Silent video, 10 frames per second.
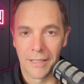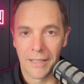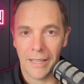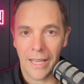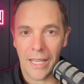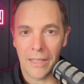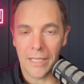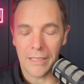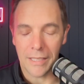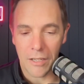And the
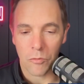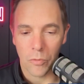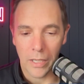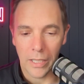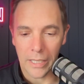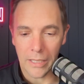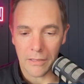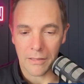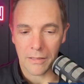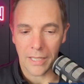intent really
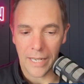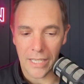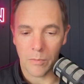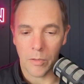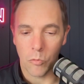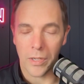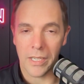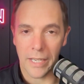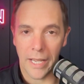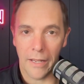is, it has to be
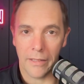written down